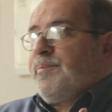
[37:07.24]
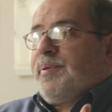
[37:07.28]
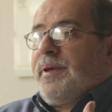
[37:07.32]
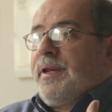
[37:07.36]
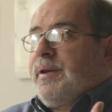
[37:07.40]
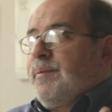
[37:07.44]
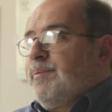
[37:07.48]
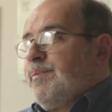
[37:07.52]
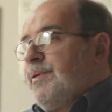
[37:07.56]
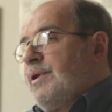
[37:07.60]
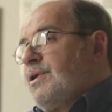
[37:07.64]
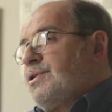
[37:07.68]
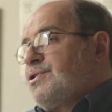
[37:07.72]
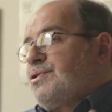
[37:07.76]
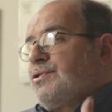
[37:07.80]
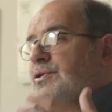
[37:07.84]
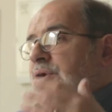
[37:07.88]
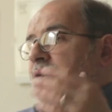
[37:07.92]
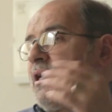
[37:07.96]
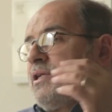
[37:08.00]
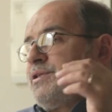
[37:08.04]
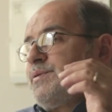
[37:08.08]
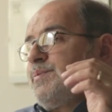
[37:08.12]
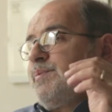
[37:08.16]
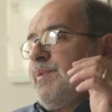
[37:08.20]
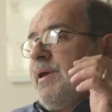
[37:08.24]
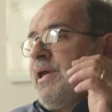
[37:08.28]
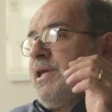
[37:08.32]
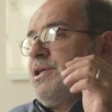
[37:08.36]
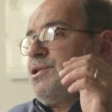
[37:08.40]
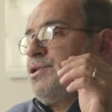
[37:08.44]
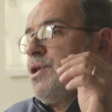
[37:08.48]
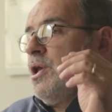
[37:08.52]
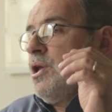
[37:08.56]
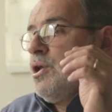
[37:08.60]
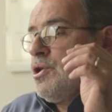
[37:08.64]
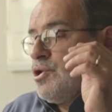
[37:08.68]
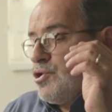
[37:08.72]
peripersonal
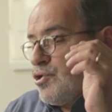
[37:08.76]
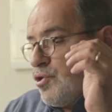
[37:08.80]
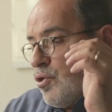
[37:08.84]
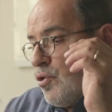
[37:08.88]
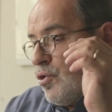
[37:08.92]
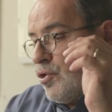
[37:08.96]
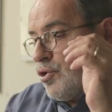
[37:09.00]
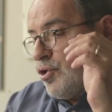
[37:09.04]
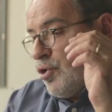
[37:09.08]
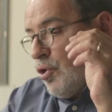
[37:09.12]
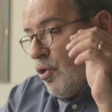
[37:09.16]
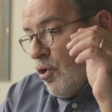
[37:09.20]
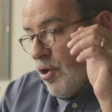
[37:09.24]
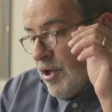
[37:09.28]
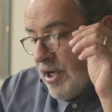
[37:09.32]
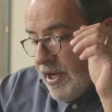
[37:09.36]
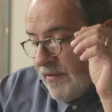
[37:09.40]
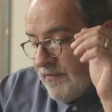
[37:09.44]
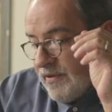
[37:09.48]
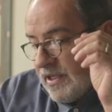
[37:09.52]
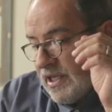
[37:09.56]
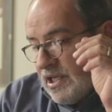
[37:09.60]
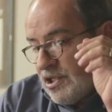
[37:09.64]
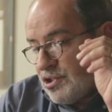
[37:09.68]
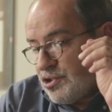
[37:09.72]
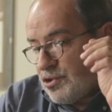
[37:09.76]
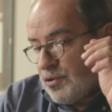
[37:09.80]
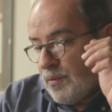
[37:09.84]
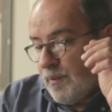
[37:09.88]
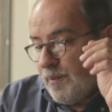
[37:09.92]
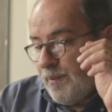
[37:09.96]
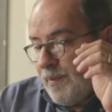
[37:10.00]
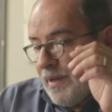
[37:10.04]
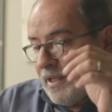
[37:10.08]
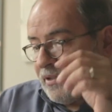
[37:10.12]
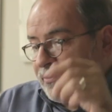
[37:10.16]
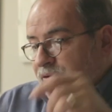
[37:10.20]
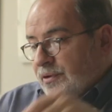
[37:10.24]
space, so your navigation
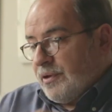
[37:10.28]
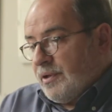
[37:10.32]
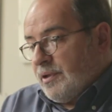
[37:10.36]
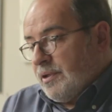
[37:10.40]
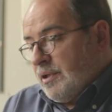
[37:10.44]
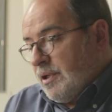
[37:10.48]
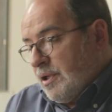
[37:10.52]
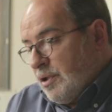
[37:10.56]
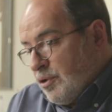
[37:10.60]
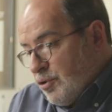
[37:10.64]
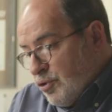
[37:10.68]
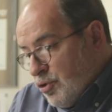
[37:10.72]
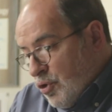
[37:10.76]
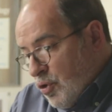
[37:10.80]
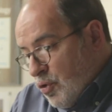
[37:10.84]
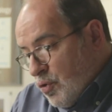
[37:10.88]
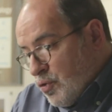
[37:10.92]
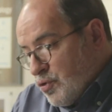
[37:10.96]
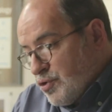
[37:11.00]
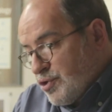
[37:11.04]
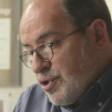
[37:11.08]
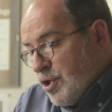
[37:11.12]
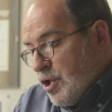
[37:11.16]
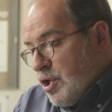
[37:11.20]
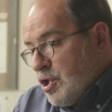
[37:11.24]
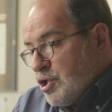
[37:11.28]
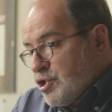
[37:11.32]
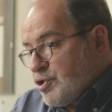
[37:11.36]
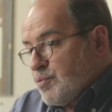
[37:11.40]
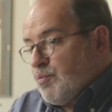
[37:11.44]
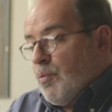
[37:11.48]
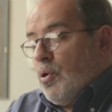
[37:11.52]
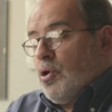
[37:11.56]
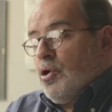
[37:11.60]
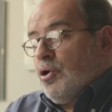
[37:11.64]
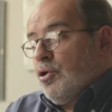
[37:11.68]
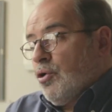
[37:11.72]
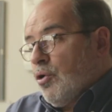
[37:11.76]
pattern in those
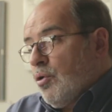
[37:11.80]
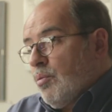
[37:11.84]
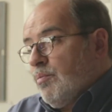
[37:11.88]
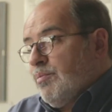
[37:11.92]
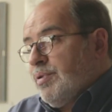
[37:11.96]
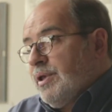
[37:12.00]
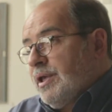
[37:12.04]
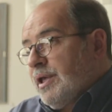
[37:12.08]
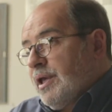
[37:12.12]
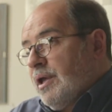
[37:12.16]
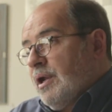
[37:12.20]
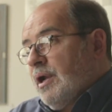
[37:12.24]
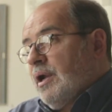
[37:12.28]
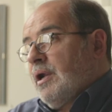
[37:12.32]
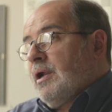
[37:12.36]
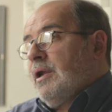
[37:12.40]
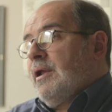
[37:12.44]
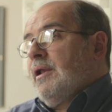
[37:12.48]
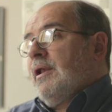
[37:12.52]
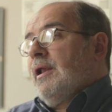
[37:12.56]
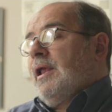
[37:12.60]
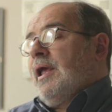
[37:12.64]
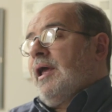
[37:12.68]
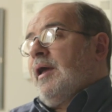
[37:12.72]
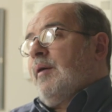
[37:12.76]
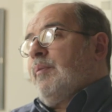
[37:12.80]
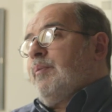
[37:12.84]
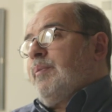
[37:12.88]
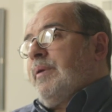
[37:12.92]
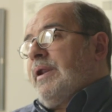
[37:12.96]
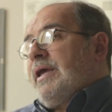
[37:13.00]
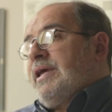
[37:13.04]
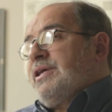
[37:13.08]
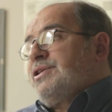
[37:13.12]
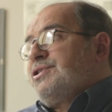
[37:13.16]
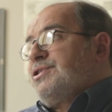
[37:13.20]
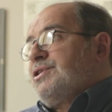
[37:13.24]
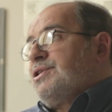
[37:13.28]
smaller or bigger
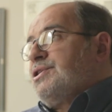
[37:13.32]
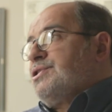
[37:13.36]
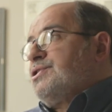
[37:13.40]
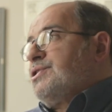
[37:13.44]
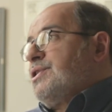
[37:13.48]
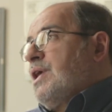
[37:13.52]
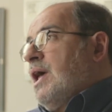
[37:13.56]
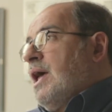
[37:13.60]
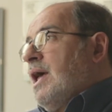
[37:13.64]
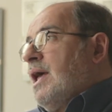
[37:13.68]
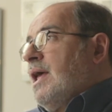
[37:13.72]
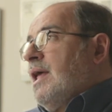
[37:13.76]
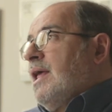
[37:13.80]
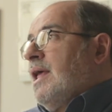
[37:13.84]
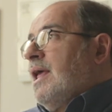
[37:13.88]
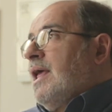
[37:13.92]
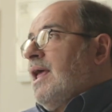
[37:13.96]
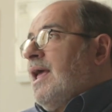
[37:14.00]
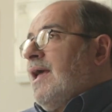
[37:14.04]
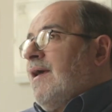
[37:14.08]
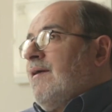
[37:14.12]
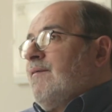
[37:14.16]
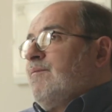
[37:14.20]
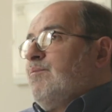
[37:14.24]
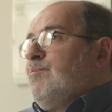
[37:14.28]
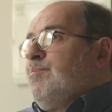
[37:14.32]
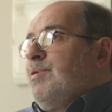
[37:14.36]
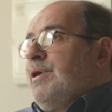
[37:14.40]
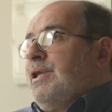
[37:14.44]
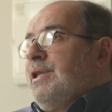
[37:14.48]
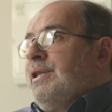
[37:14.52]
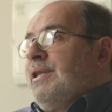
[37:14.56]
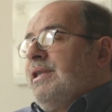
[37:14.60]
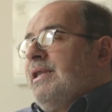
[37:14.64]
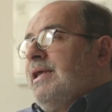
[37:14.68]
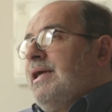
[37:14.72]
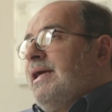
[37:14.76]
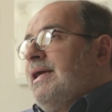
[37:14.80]
places have
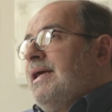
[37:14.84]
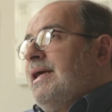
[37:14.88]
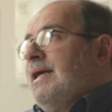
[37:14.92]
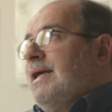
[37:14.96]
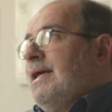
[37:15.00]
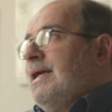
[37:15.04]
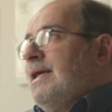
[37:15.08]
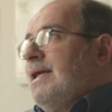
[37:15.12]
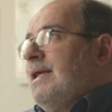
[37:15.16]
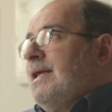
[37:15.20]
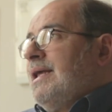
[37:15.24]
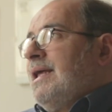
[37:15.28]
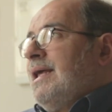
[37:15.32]
been